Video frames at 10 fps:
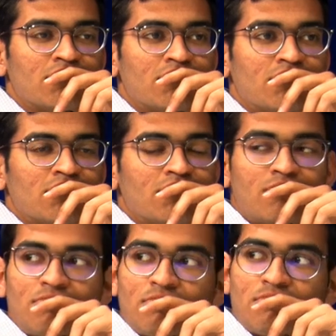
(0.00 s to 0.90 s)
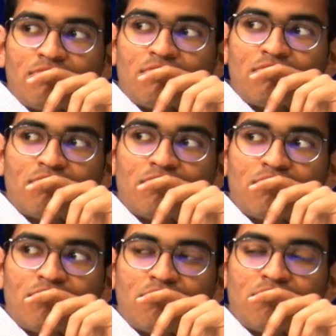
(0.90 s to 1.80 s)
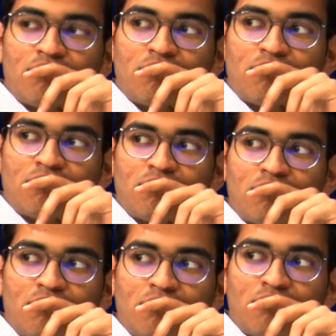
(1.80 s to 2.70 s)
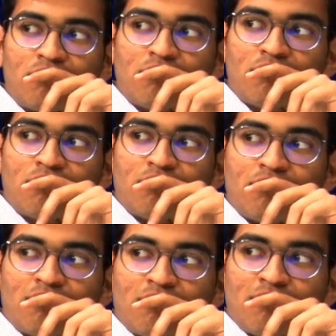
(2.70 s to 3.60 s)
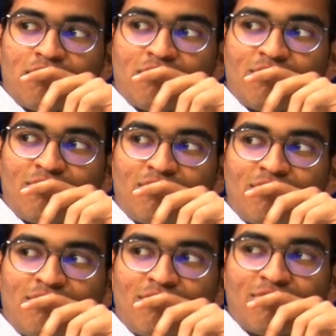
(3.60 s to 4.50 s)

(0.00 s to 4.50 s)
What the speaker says: (not speaking)